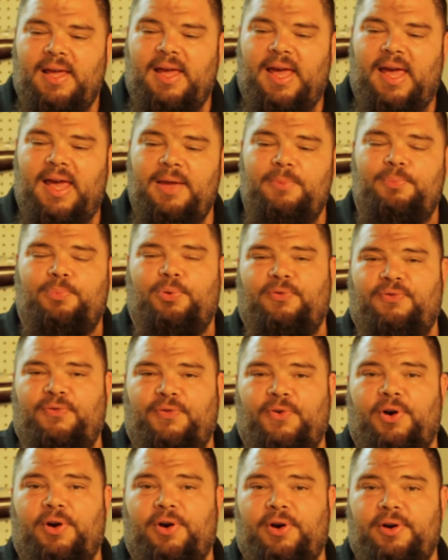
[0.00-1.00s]
It
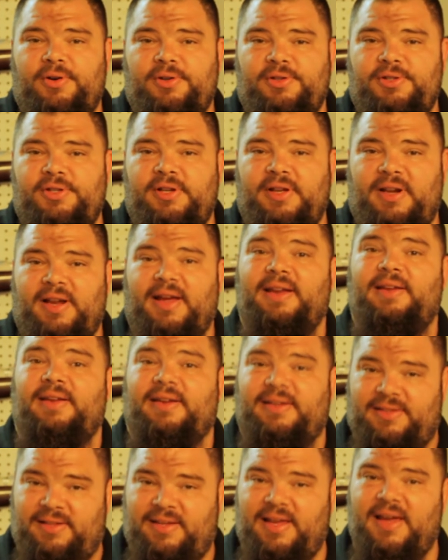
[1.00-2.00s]
prefers, and
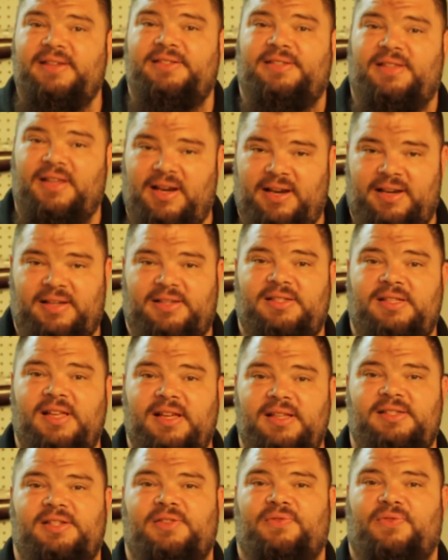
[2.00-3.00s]
I tested it
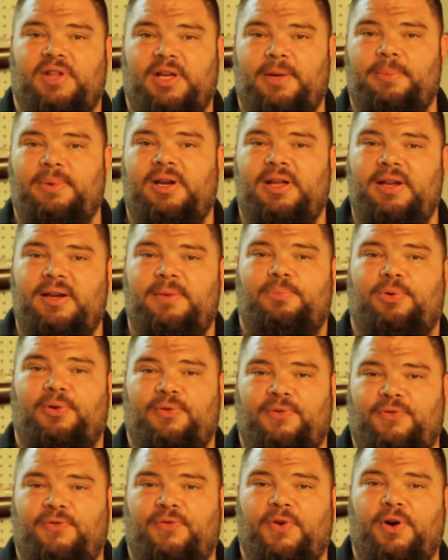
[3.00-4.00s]
extensively, but it
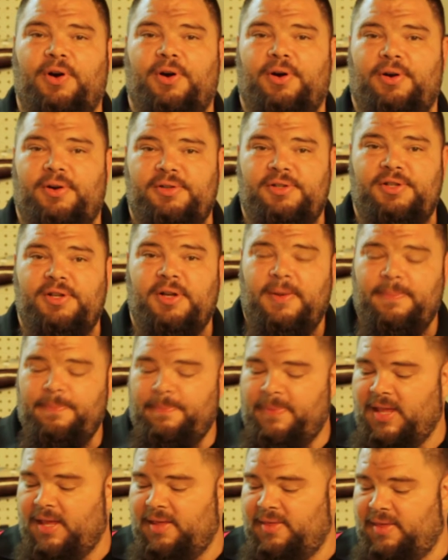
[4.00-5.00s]
prefers
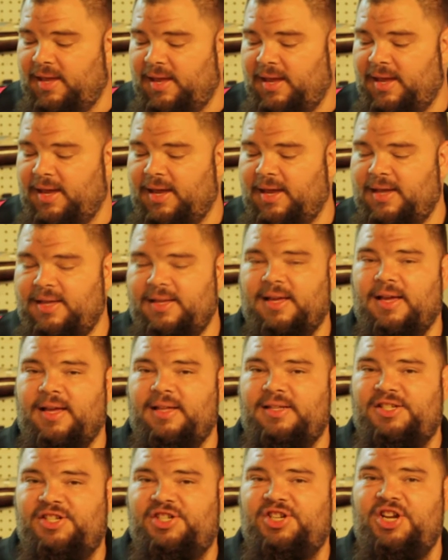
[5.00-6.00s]
the
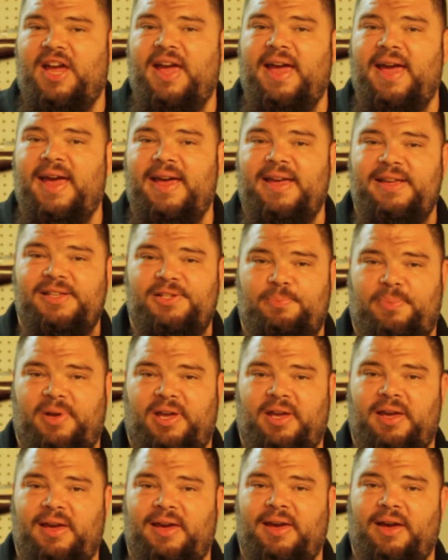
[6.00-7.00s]

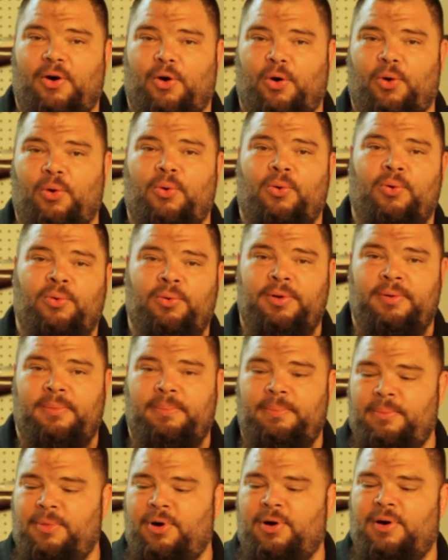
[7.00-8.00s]
JSB
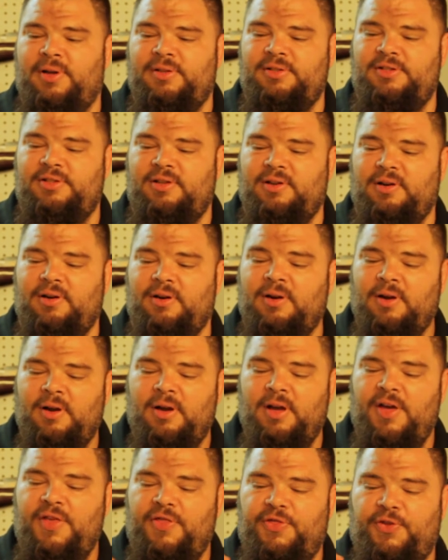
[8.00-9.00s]
Old Monster
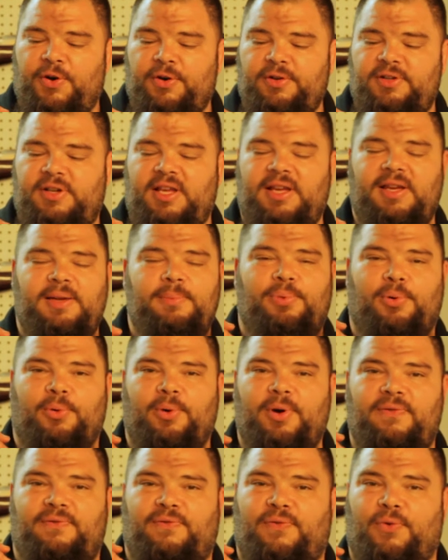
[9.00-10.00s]

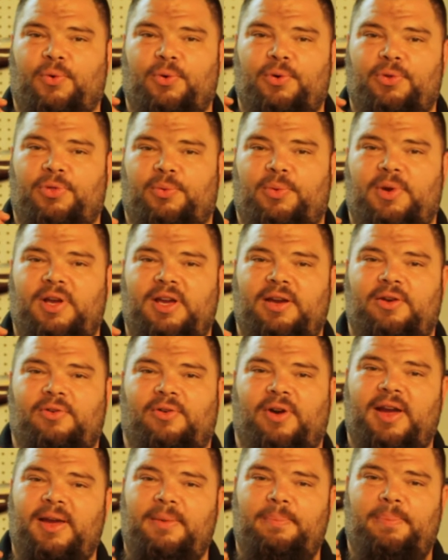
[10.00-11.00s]
13.43
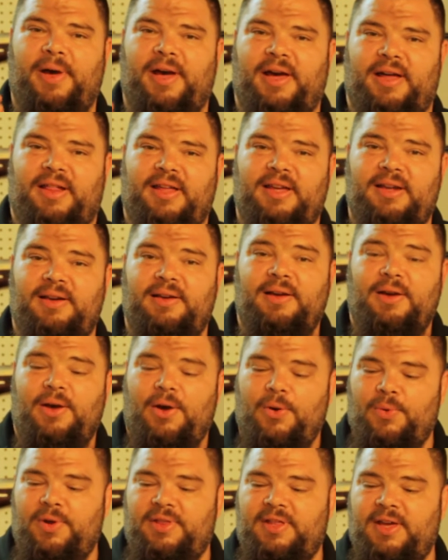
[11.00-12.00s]
grain pellet
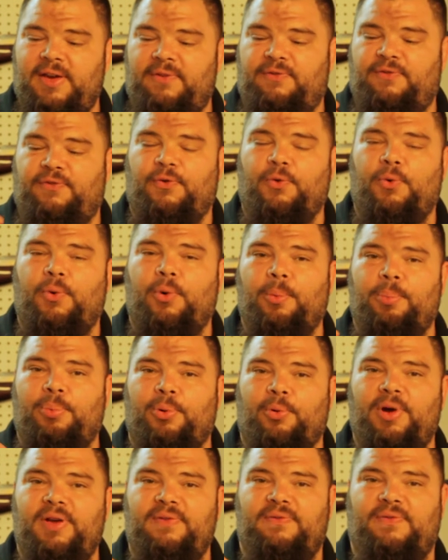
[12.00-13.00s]
with a
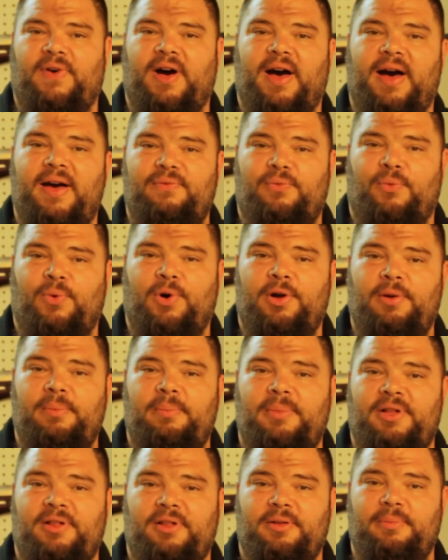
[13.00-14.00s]
4.51
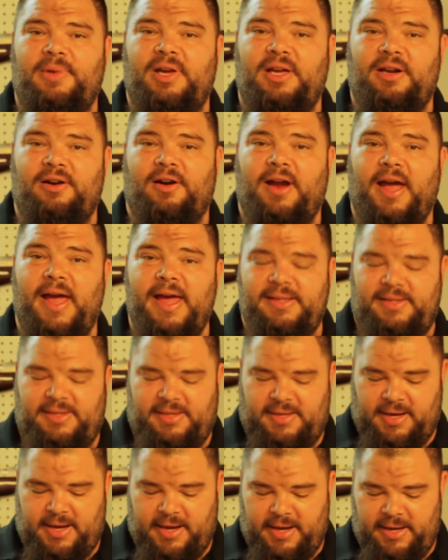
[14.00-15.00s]
millimeter head
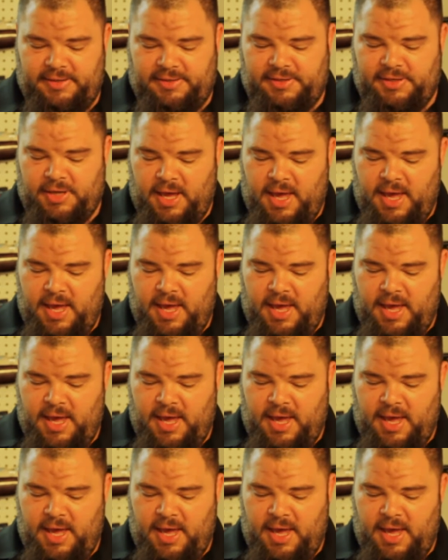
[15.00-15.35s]
size.